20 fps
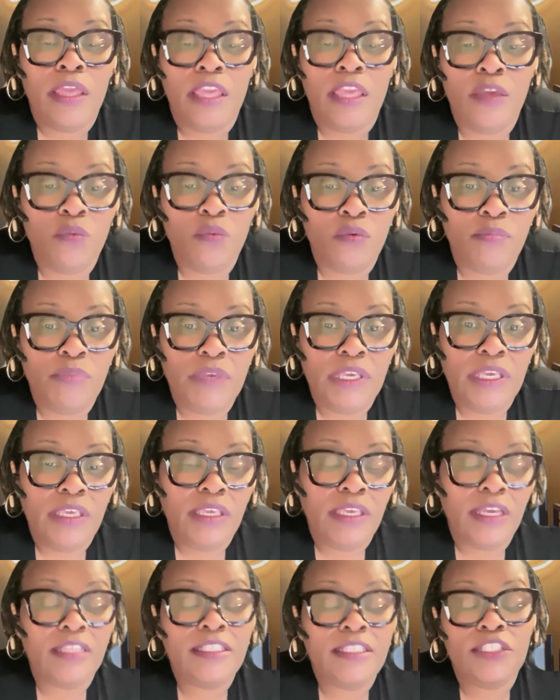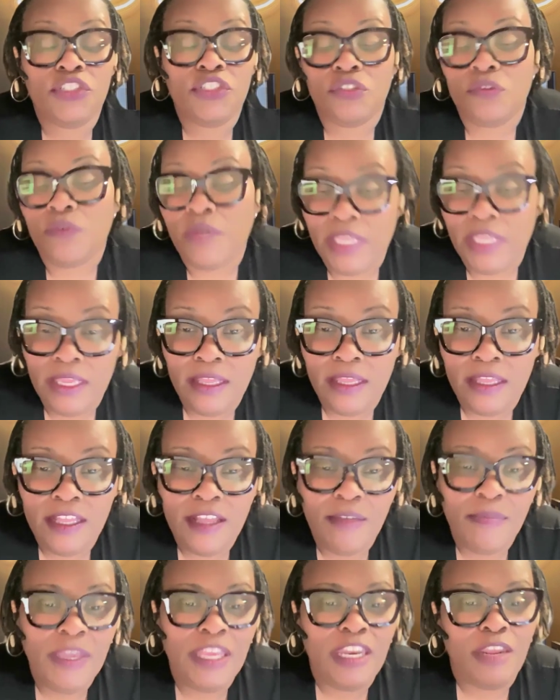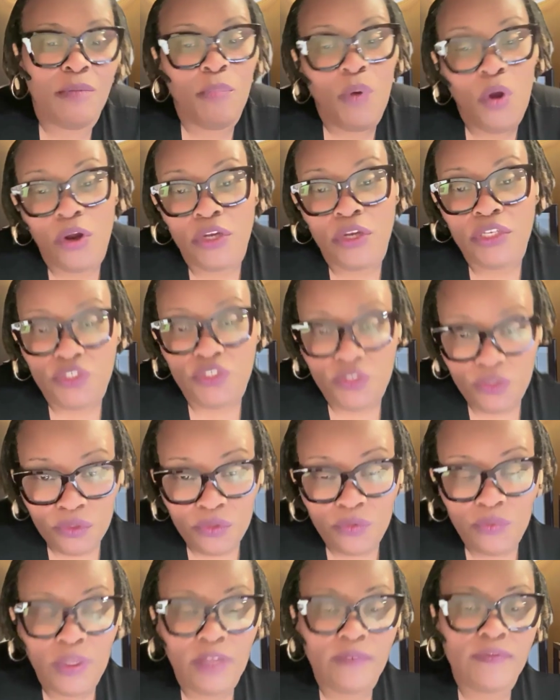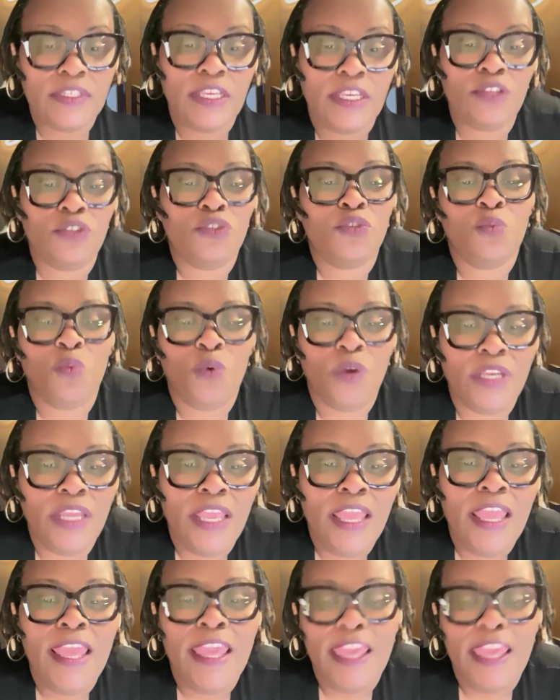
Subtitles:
it will be additional income, and in Part 2 of Schedule 1,